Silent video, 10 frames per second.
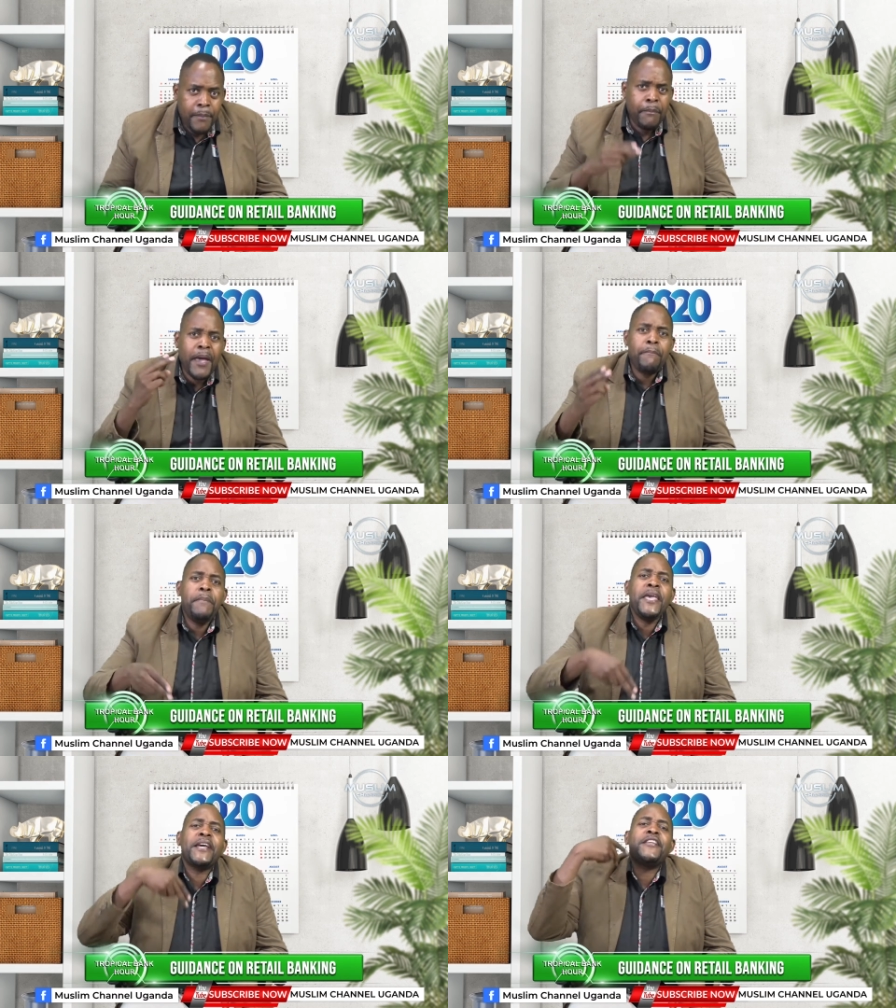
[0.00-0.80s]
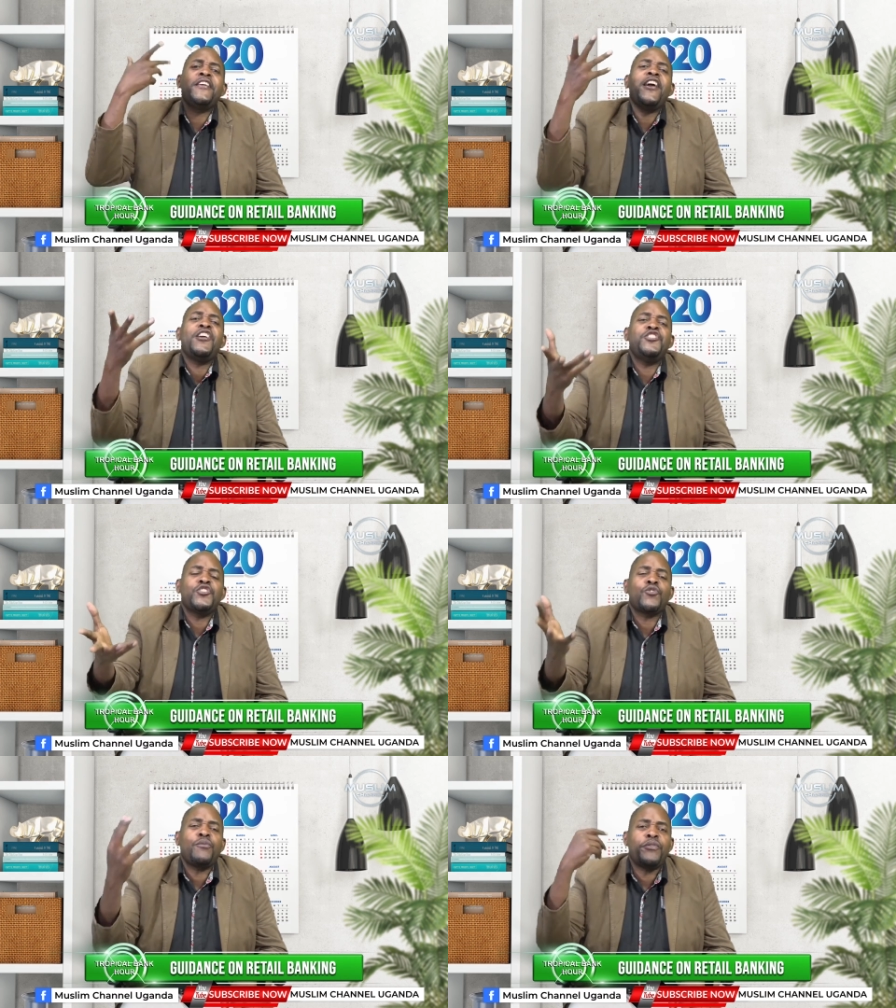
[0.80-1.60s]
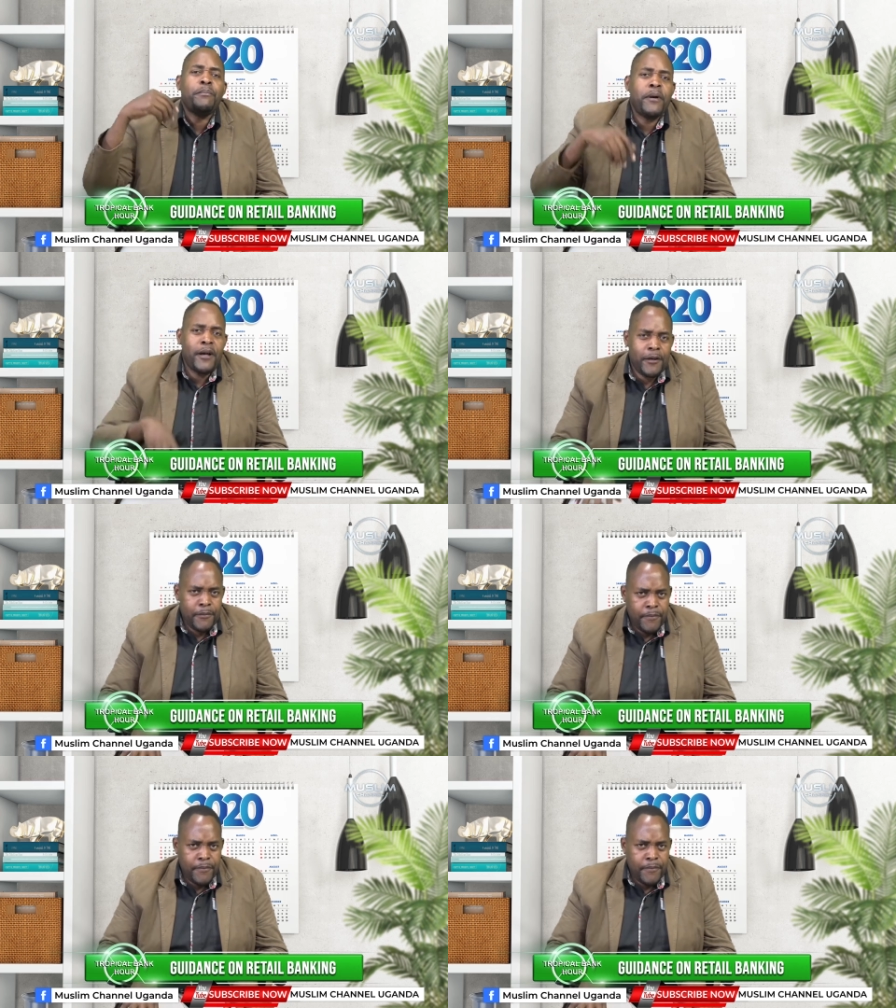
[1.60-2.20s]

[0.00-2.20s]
by being an agent of the bank,